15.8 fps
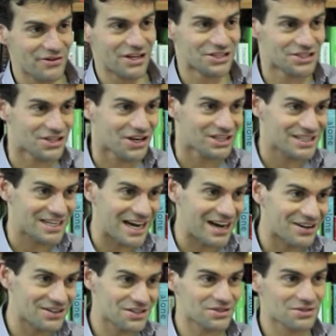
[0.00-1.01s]
when I first started
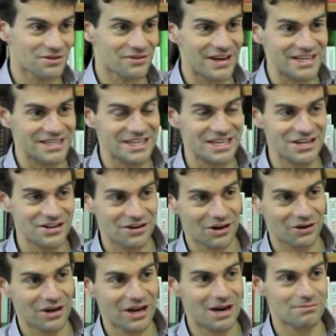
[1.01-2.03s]
out as a sort of
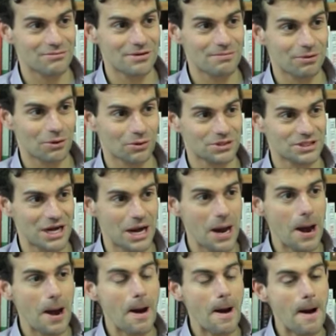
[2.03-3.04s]
18-year-old cub reporter.
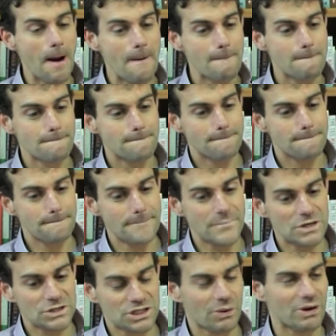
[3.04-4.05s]

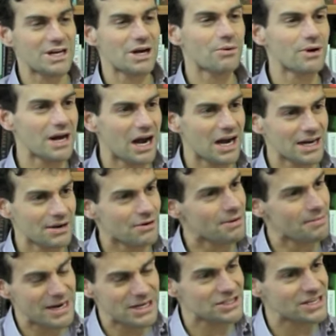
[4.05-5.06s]
So I don't
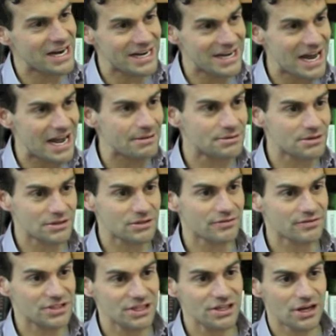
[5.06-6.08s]
want to mention any names,
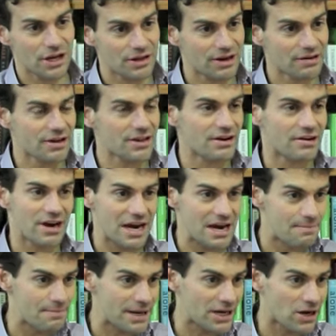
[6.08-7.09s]
because obviously, you know, there are
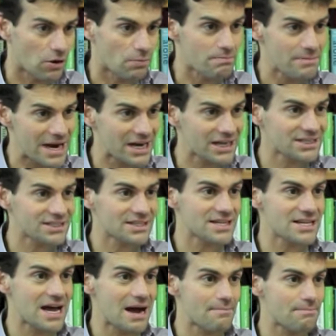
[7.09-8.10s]
Olympic gold
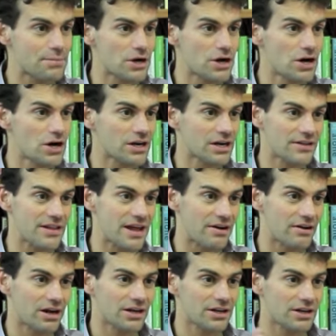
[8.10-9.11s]
medalists in that book, and
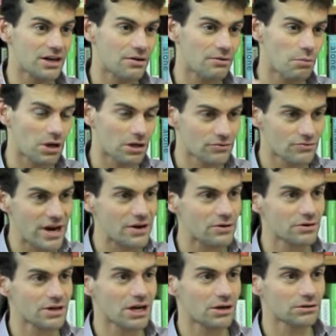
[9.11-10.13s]
there are, you know, world
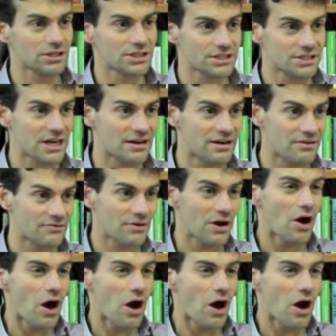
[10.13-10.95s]
record holders, and